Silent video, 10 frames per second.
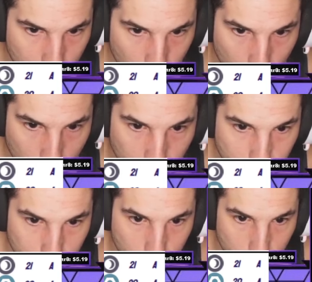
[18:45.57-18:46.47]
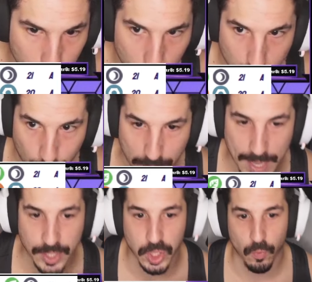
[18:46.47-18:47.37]
Okay. Yep, we
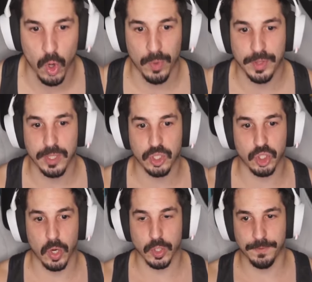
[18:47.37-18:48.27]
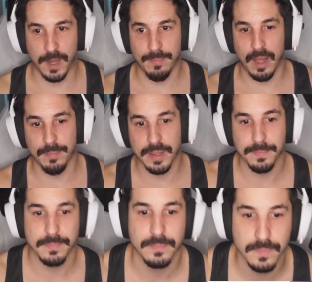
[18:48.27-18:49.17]
catch the Rotom with a discharge. Fine by me.
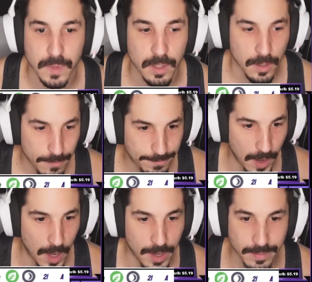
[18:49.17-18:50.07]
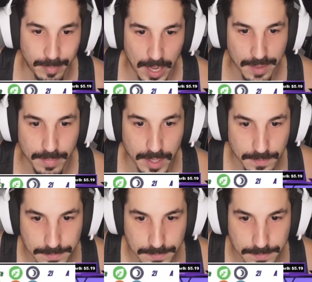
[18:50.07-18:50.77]
Fine by me.